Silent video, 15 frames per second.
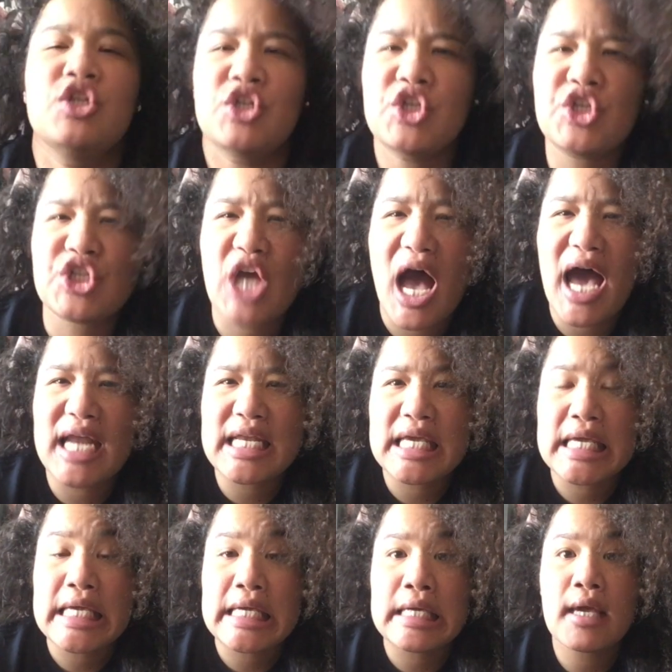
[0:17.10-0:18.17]

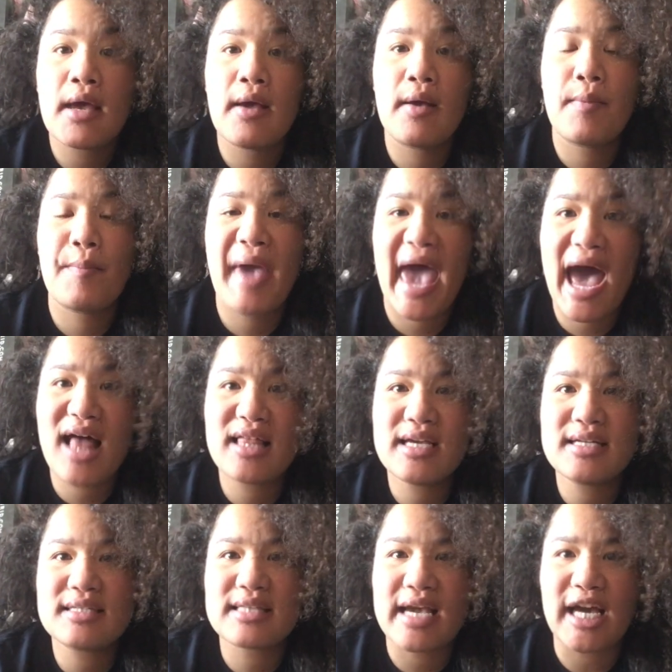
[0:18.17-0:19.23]
Shany palette.
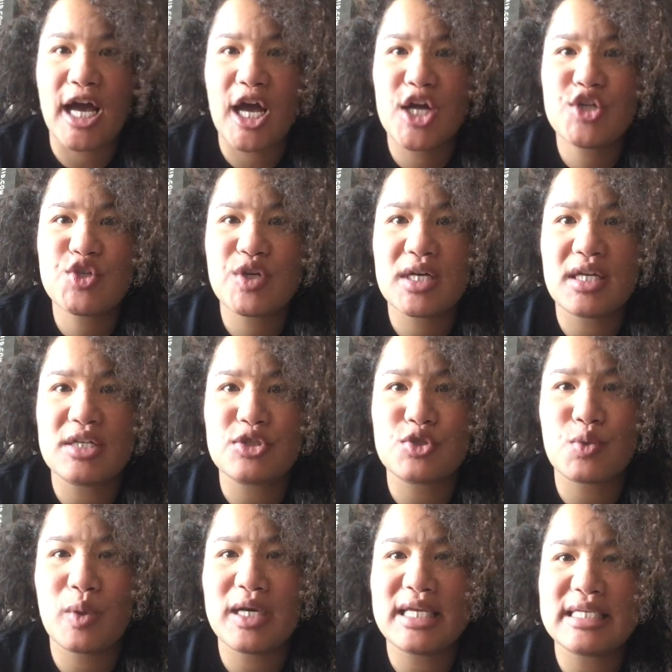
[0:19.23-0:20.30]
It's like
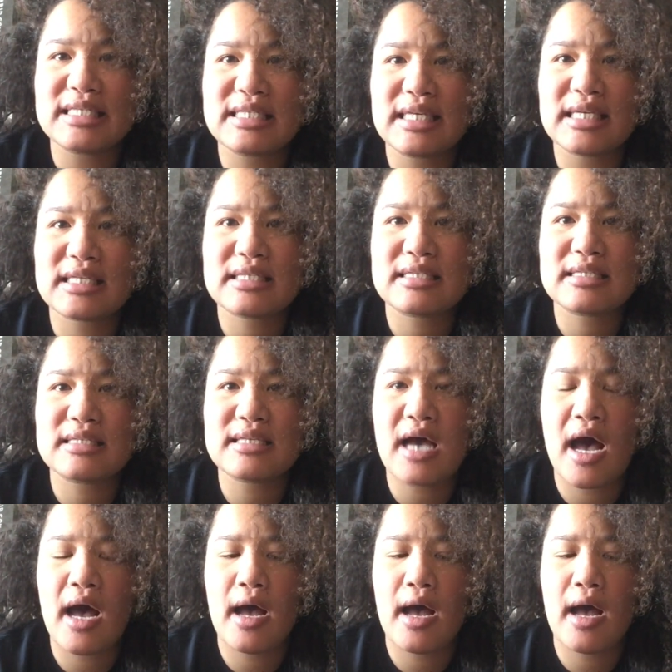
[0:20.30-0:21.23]
126